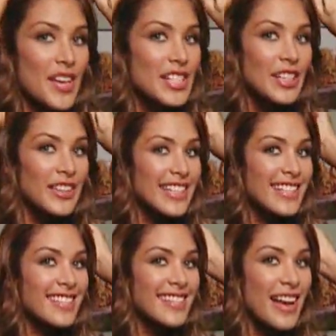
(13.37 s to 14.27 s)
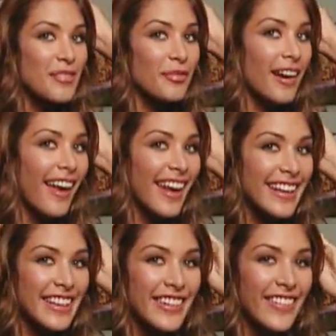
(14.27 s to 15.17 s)
So this is a
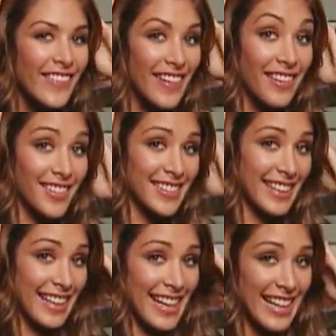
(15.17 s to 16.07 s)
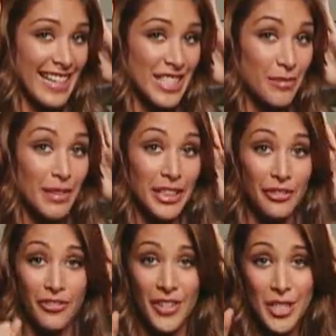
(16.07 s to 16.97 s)
brand new crown, and I got to be
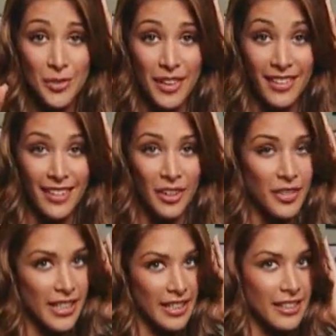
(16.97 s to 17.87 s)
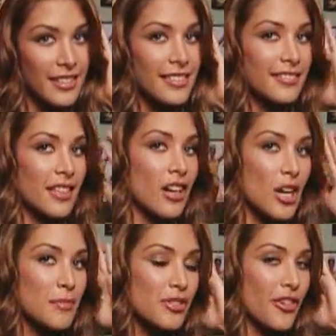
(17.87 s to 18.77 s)
the first one that wear it.
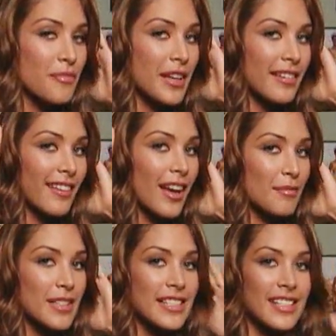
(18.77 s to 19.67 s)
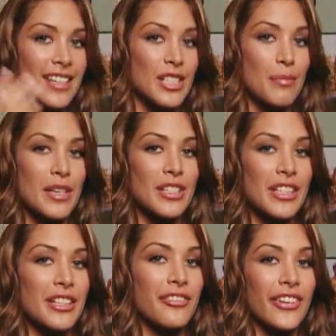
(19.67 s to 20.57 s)
Comes from Vietnam. They did it
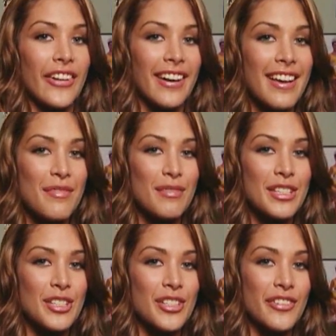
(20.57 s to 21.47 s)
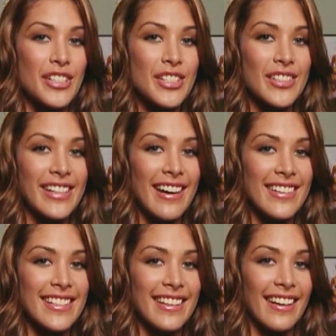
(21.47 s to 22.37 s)
especially for Miss Universe two
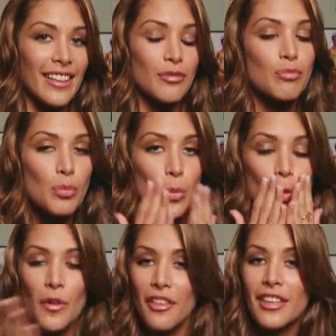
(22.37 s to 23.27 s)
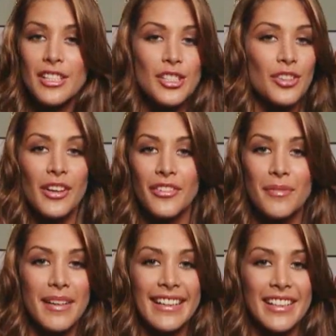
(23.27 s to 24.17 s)
thousand eight. Mwah, thanks to
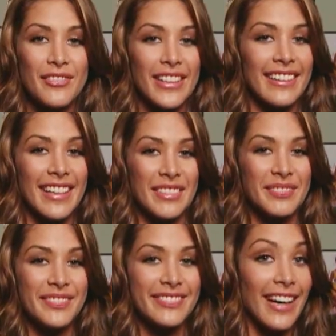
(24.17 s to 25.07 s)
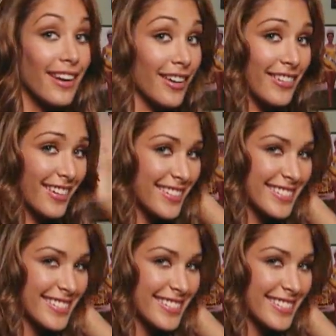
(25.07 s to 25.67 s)
everybody in Vietnam. I love it.